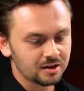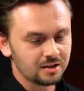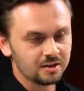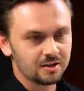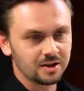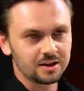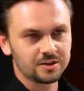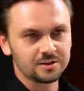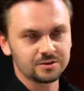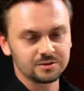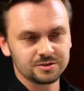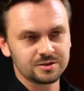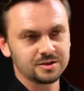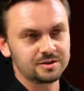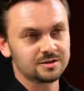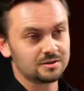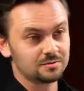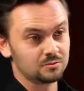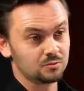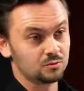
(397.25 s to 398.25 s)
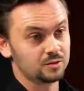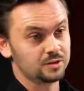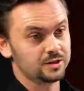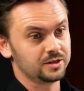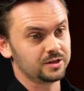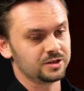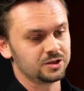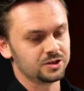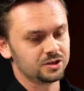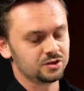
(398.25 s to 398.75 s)
then you'll see some really
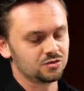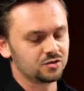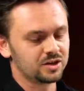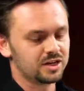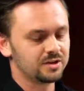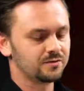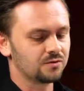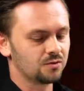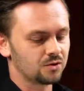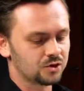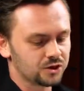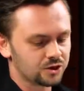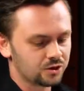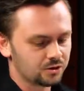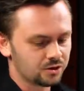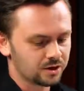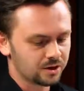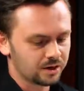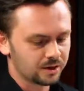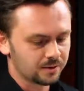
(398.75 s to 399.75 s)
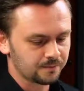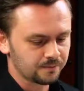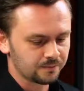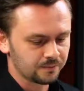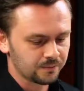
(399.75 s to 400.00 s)
extreme foreshortening.